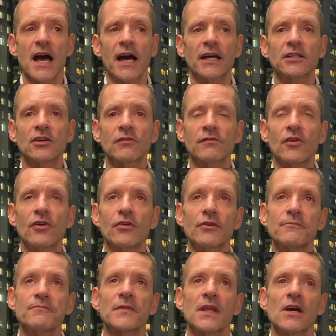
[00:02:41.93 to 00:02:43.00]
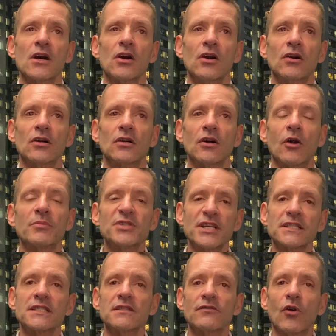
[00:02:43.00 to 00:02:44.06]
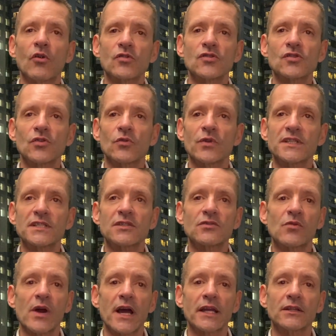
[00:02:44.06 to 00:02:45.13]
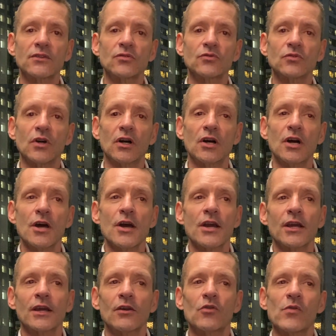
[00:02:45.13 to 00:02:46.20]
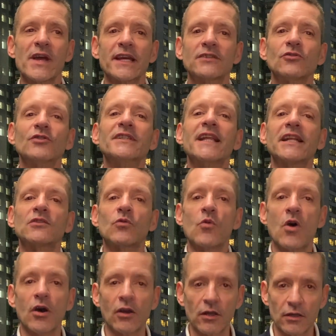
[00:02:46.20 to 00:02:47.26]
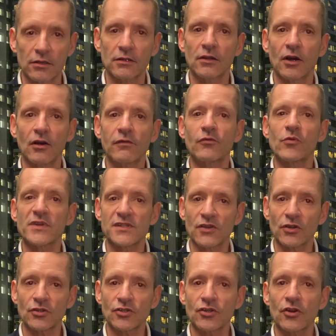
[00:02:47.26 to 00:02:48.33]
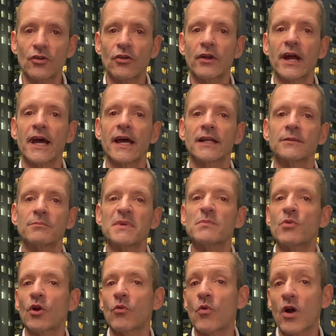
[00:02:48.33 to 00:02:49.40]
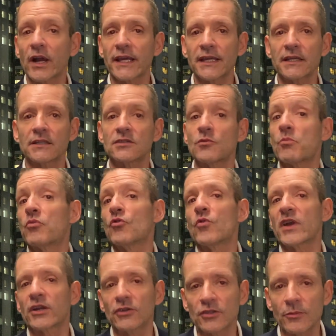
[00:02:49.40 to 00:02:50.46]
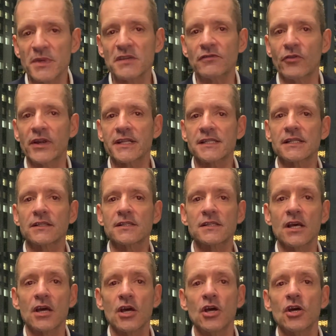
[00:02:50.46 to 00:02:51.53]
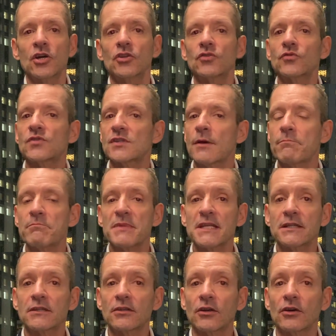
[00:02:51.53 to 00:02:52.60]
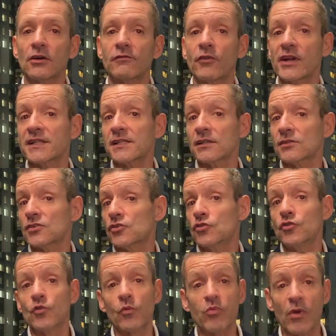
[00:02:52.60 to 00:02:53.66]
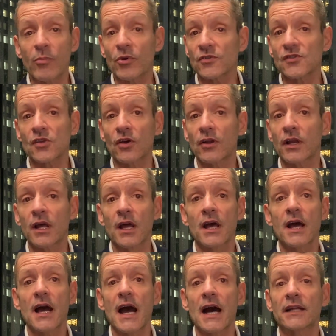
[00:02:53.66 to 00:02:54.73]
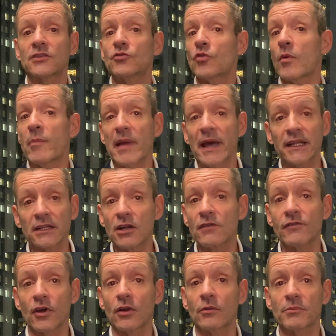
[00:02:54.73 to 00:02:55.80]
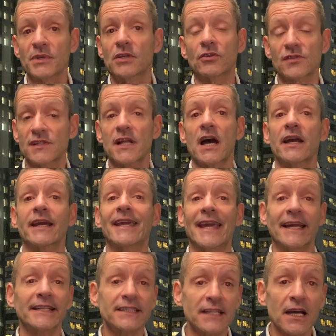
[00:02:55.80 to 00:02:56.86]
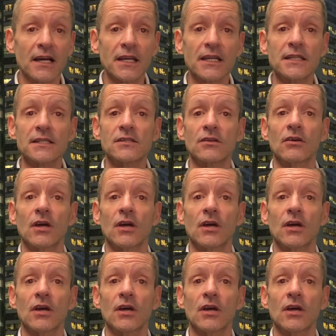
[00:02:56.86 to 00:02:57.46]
Another objective also is try to create a network of researchers and people working in the blue economy, for instance, to submit, for instance, new proposal at European level, because now Canada is